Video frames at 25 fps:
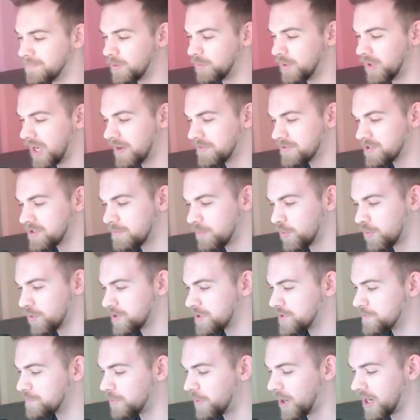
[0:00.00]
We have some more
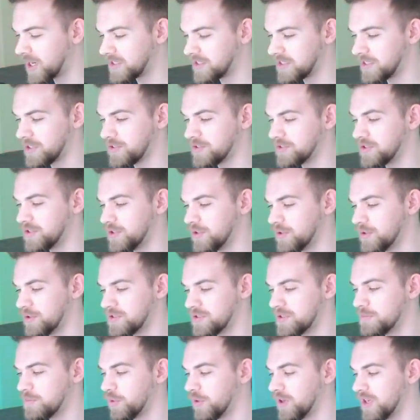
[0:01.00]
sprites here too,
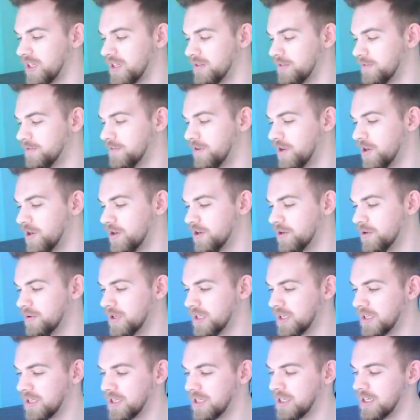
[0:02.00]
some more info,
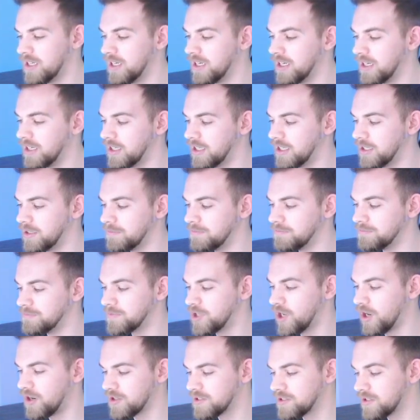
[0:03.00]

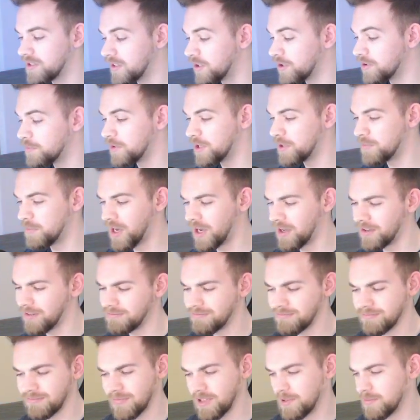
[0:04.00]
talks a little bit
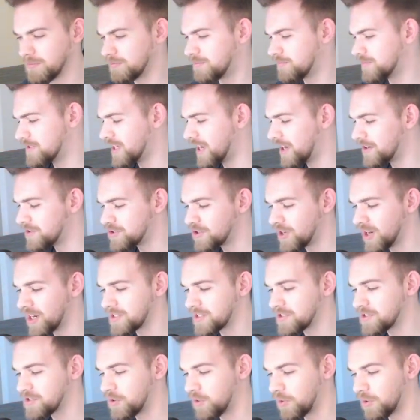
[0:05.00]
about the
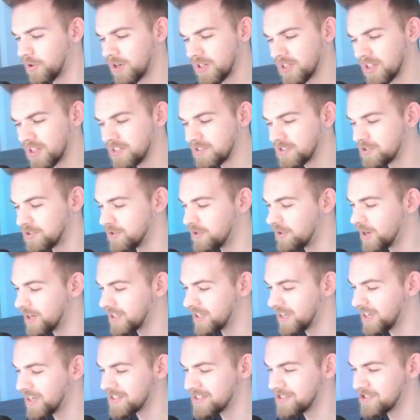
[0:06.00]
soundtrack, scoring it too, I
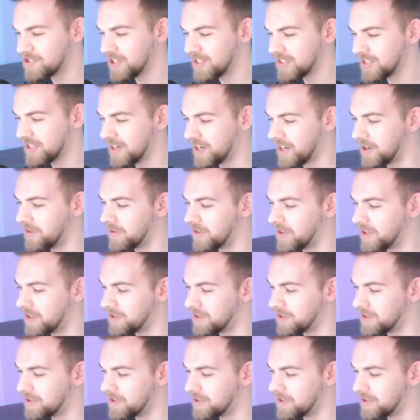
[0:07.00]
guess. Check that out.